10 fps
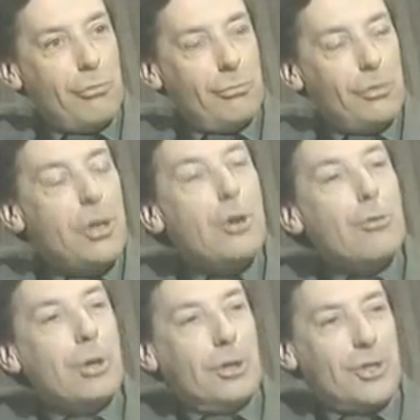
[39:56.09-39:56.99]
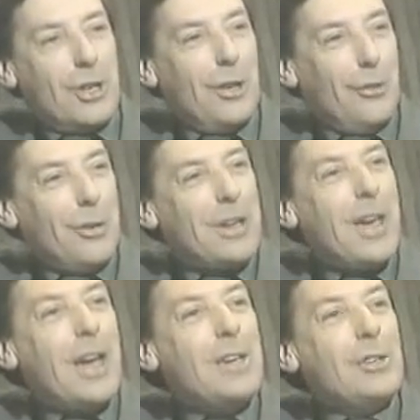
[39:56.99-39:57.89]
new concern, the
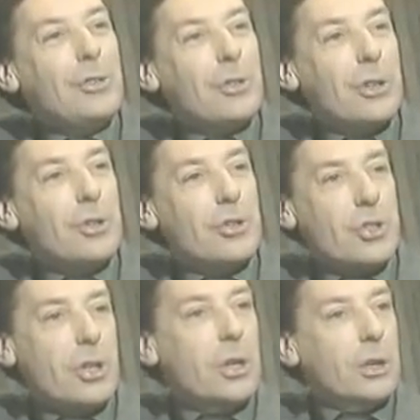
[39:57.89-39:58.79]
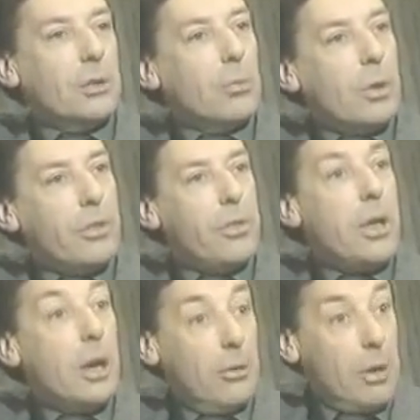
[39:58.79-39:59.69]
regained concern with
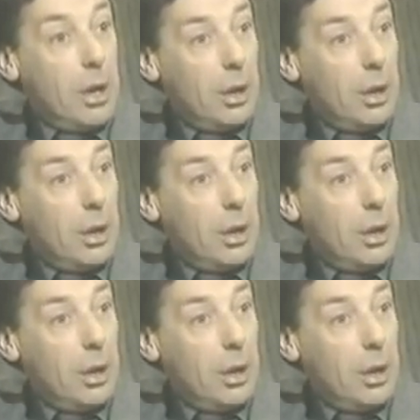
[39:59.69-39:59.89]
theory,